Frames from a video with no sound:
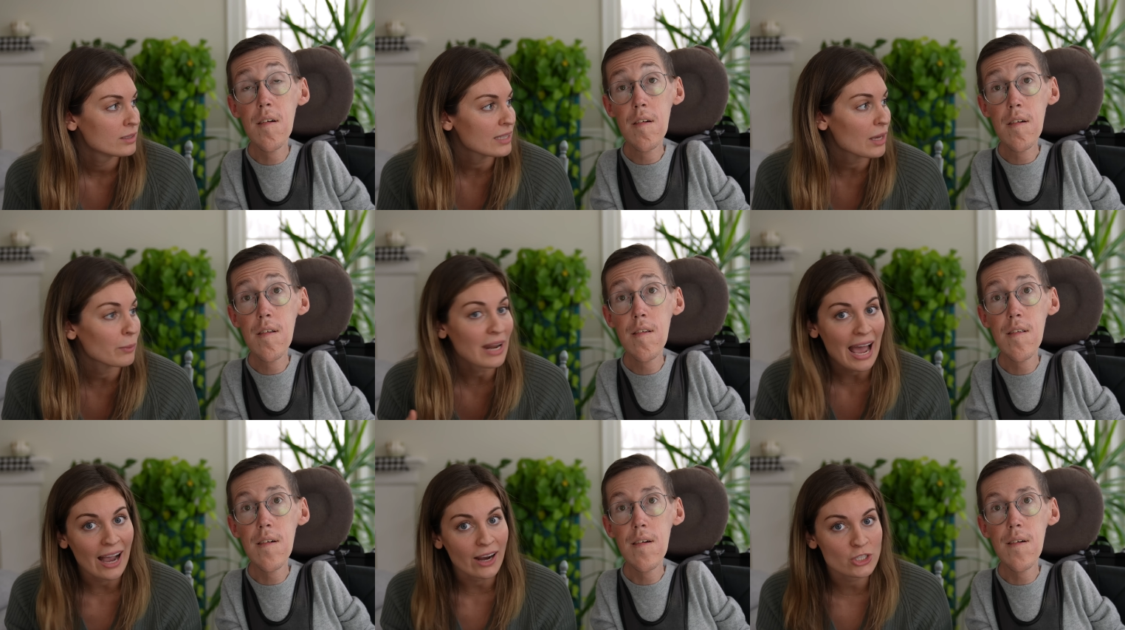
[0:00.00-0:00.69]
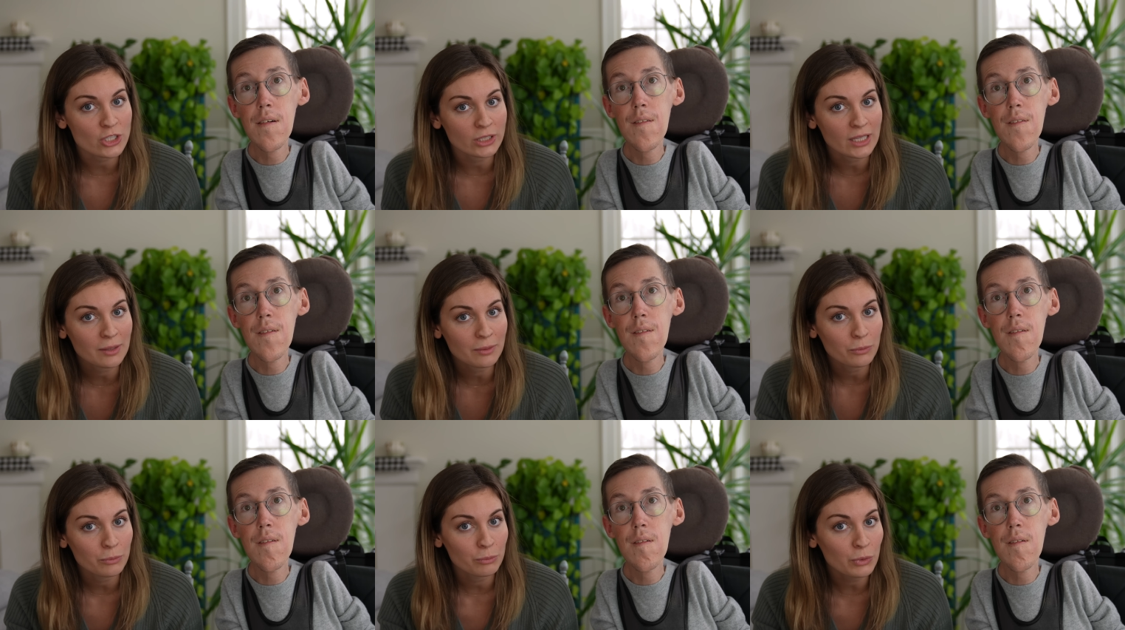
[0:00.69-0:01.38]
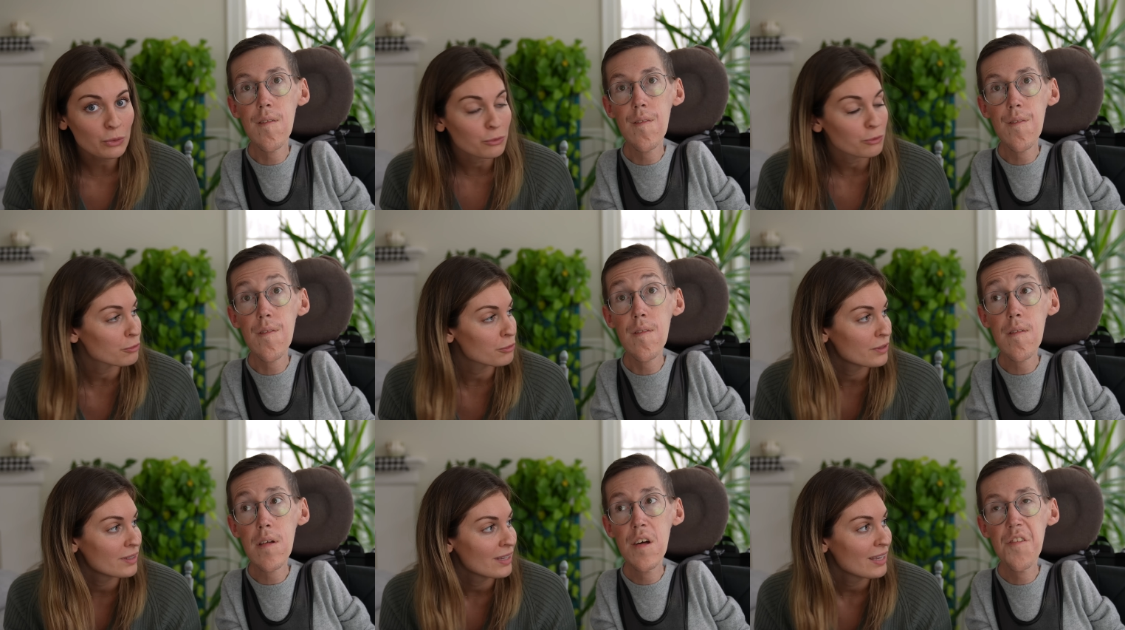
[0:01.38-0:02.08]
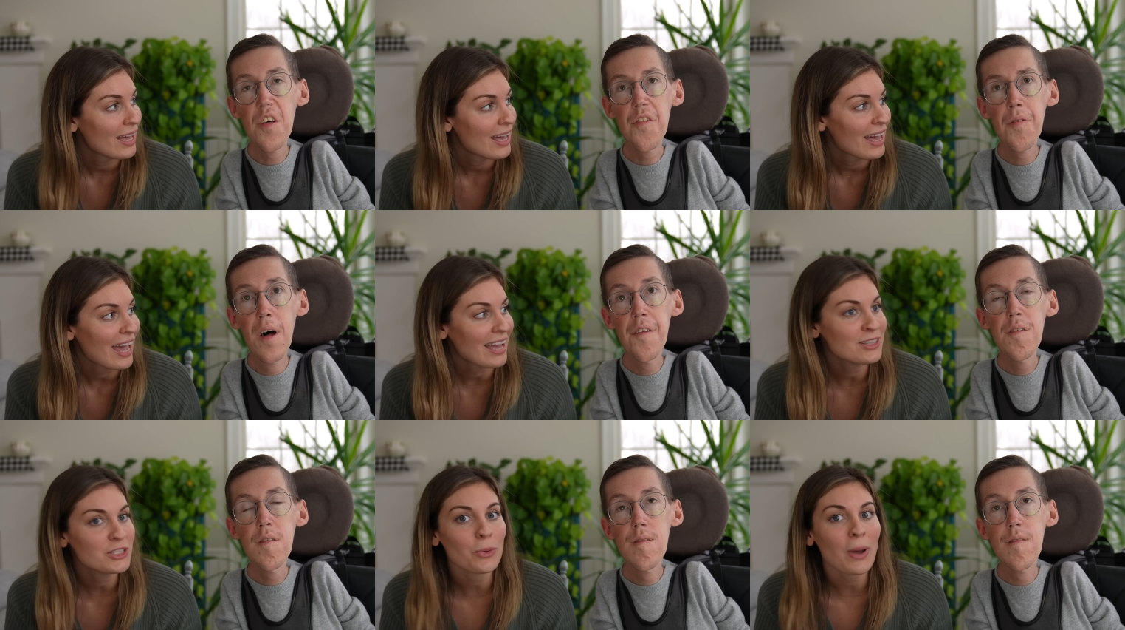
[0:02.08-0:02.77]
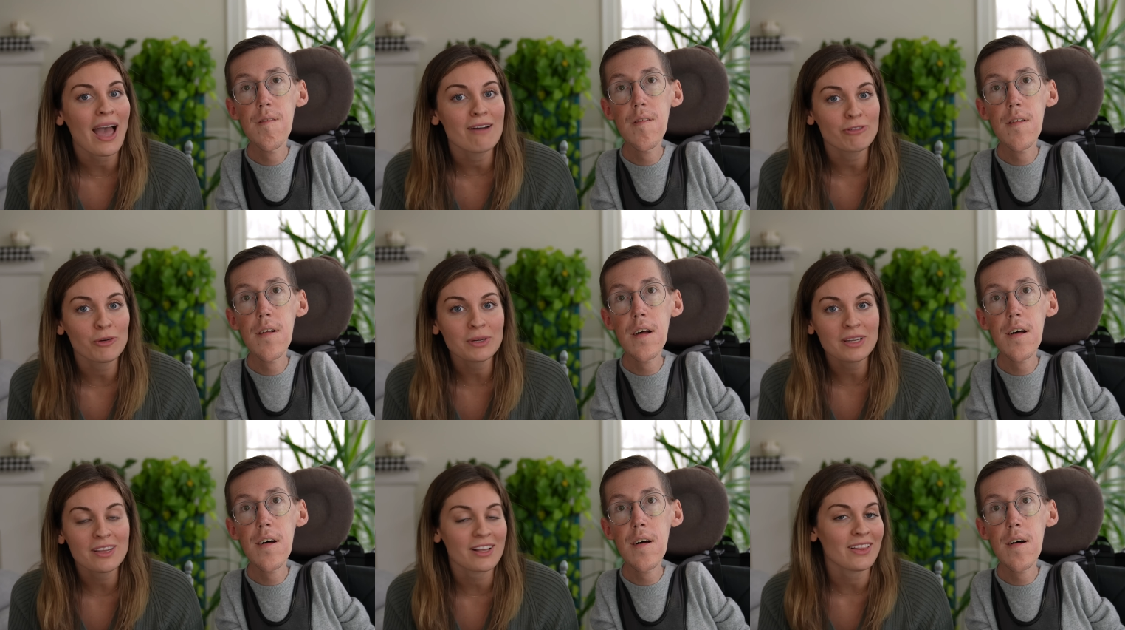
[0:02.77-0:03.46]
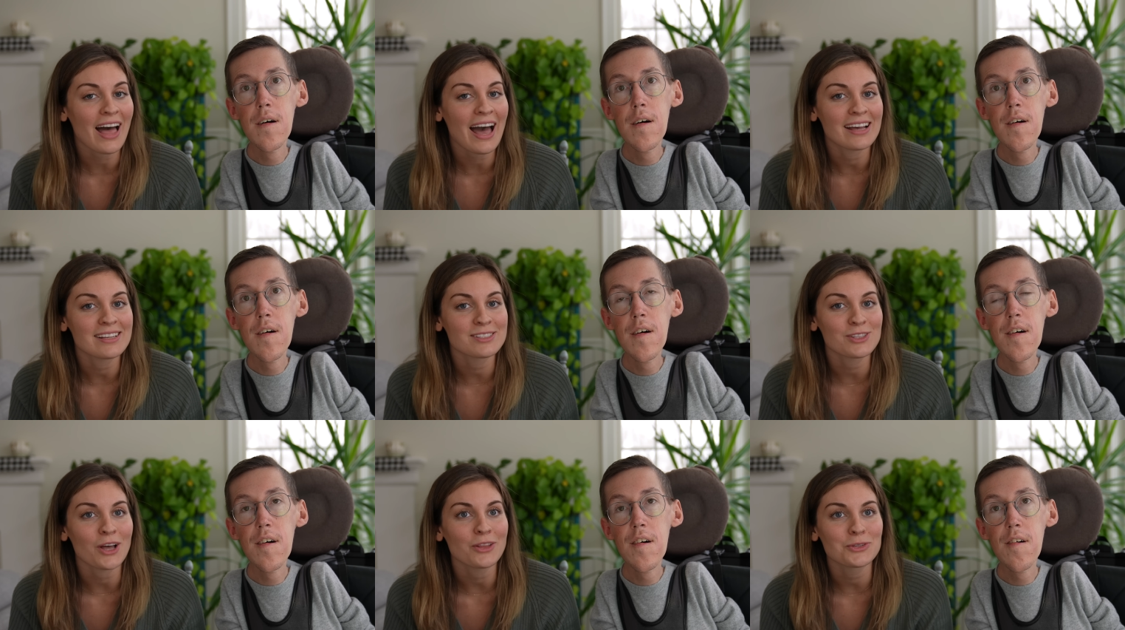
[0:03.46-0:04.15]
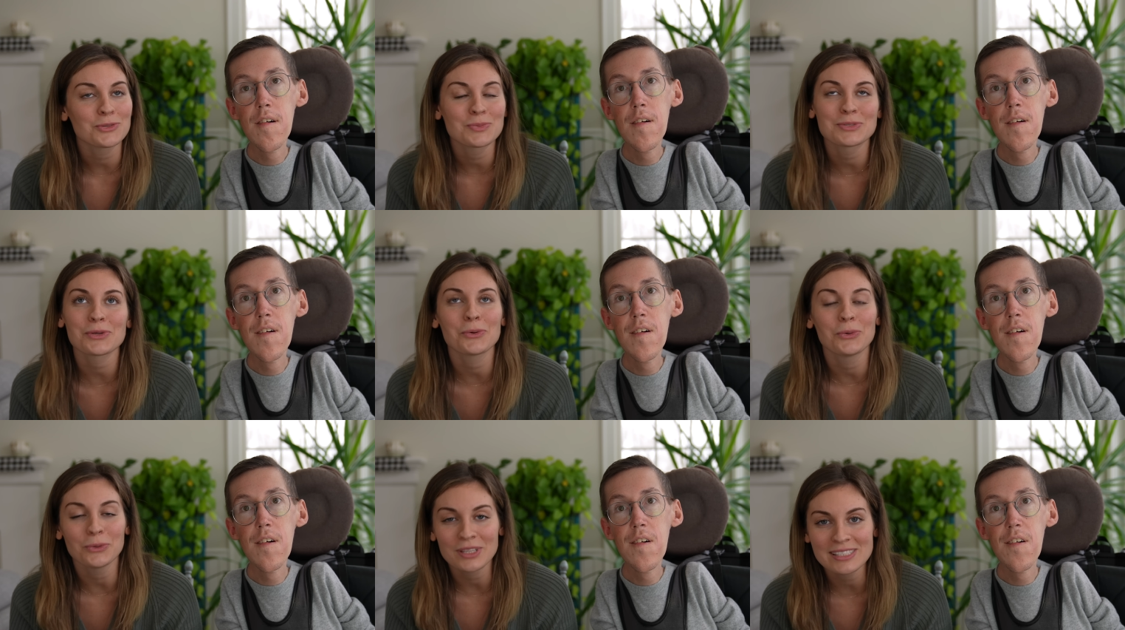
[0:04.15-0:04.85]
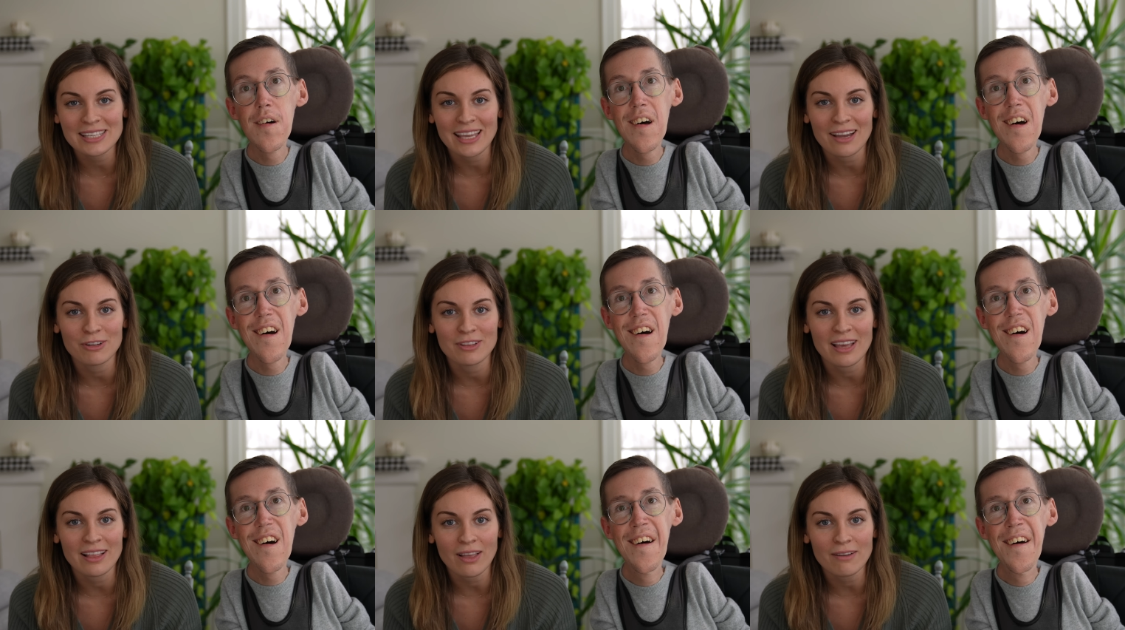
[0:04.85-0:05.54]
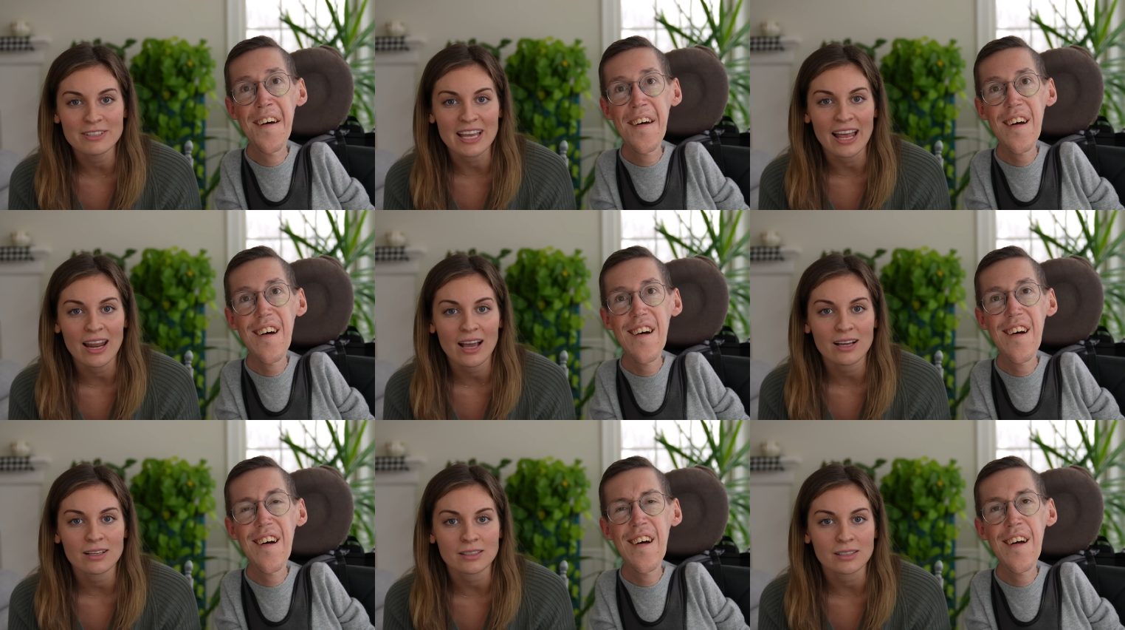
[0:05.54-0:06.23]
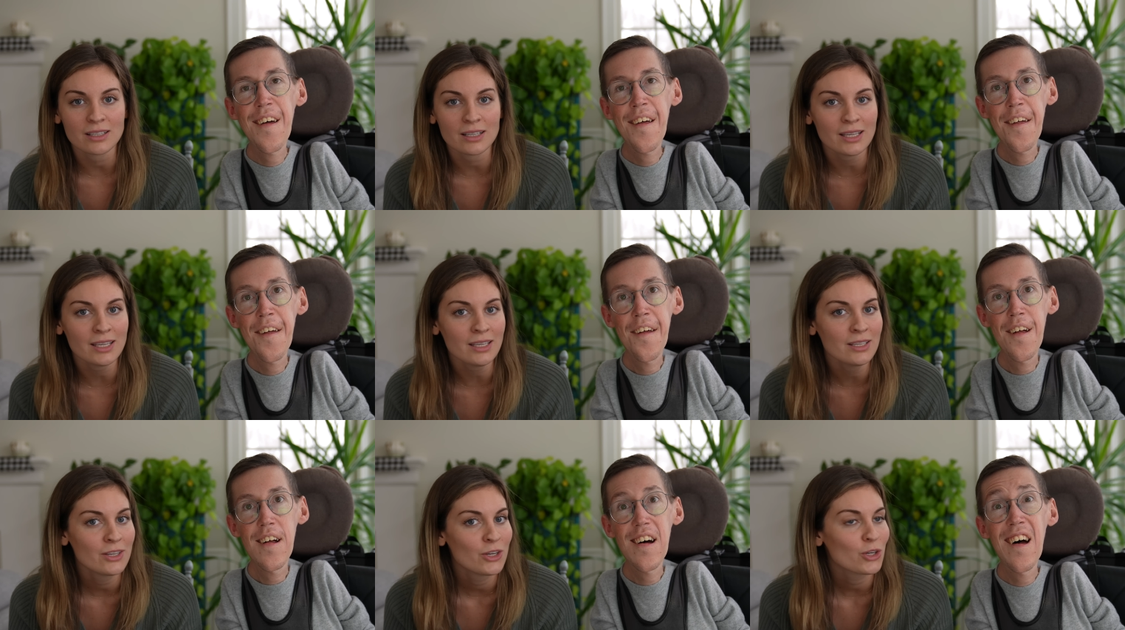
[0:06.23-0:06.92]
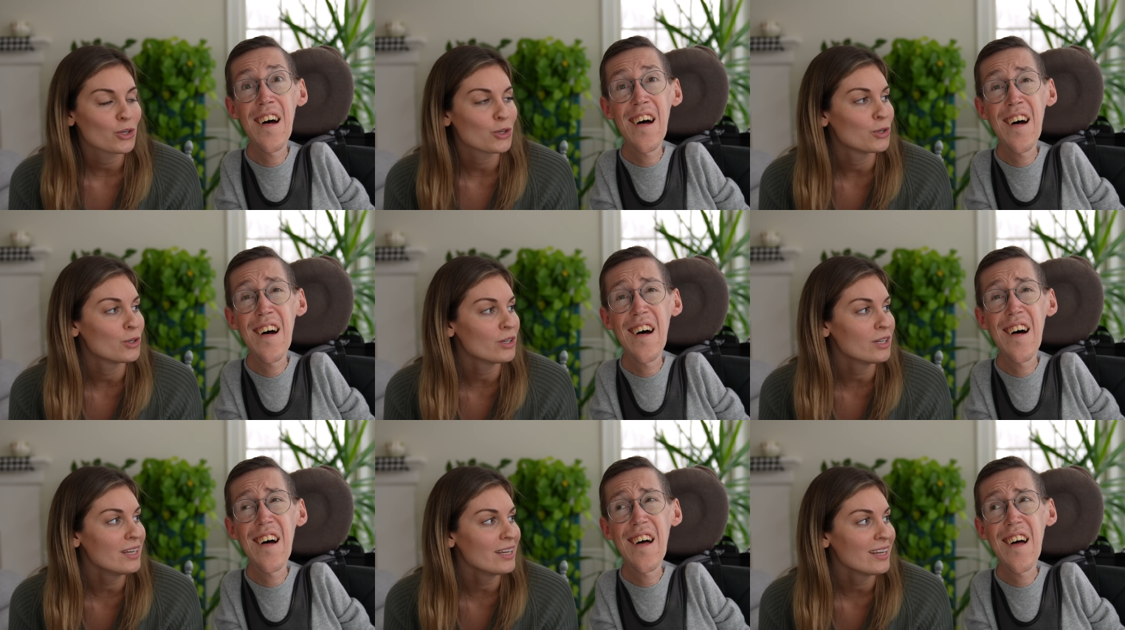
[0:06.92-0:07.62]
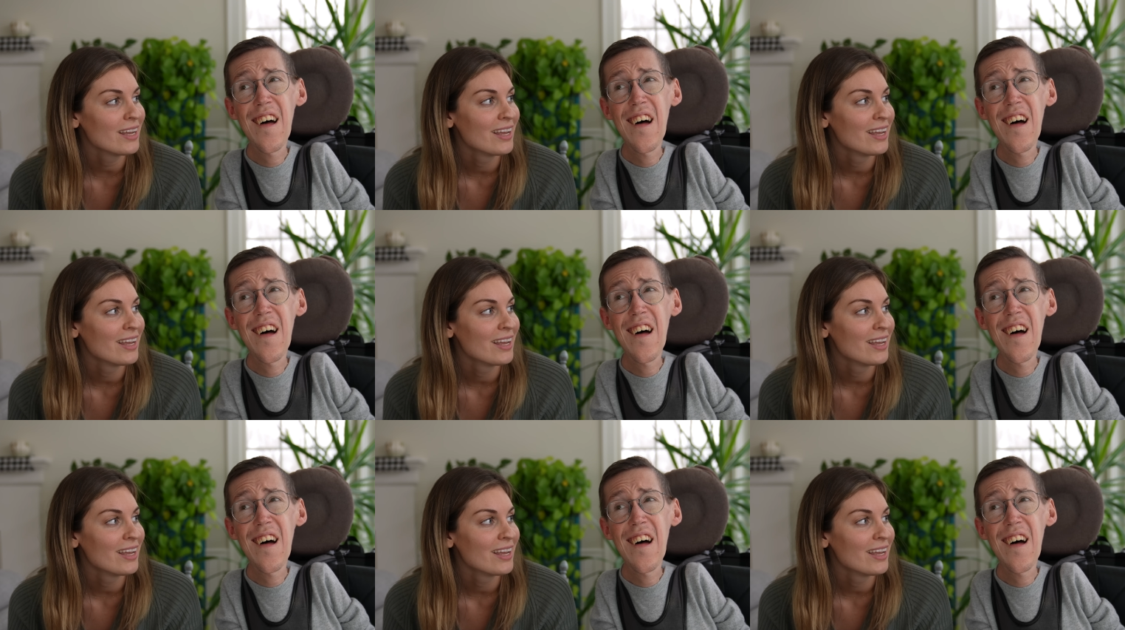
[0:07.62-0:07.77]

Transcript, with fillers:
Speaker 1: that would actually move. That
Speaker 2: sounds fun.
Speaker 1: And so everyone in the class thought this was the coolest thing ever. They loved it. I could,